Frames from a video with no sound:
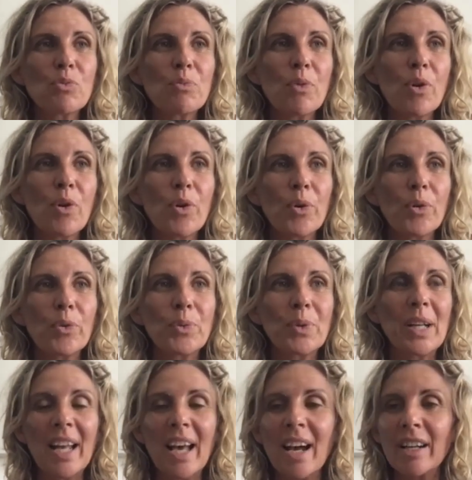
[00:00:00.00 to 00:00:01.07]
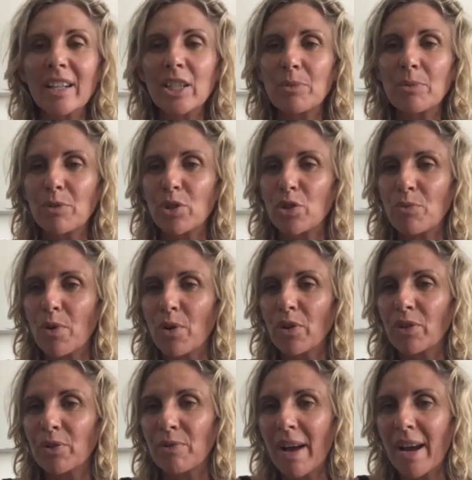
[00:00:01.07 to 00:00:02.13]
more relaxed, much more
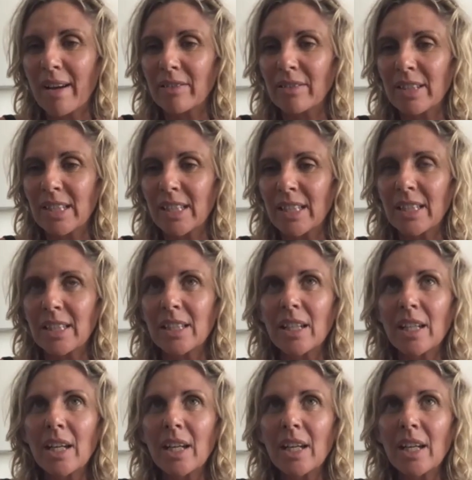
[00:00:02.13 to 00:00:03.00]
grounded.